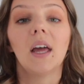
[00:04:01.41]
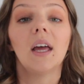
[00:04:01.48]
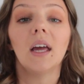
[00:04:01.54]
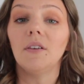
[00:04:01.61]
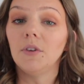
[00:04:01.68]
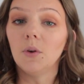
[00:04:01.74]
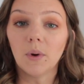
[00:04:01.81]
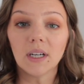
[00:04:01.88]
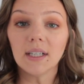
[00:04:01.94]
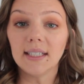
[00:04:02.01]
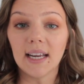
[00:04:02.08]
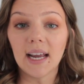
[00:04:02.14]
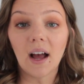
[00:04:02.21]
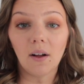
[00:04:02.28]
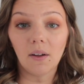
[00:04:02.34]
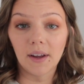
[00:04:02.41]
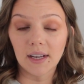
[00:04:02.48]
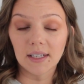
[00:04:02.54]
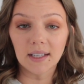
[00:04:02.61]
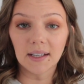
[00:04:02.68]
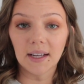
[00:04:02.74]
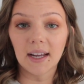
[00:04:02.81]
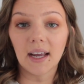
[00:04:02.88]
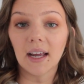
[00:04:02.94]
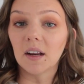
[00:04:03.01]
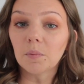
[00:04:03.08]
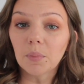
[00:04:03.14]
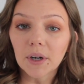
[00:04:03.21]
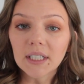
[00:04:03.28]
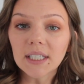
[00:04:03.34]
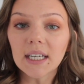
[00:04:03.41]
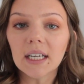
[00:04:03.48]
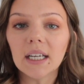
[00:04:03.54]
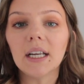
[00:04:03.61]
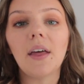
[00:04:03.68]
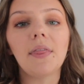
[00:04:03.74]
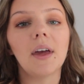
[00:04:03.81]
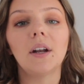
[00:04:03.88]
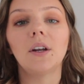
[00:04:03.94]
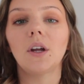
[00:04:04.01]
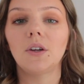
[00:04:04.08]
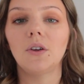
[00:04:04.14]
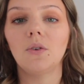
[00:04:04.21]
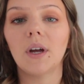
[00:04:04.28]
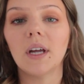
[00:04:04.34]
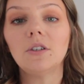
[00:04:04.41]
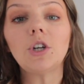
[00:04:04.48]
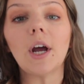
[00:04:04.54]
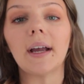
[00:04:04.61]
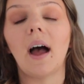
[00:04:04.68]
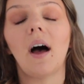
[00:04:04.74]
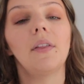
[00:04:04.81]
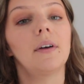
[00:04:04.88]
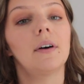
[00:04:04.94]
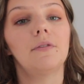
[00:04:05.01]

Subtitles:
If you want to see how easily it printed, then you can check out the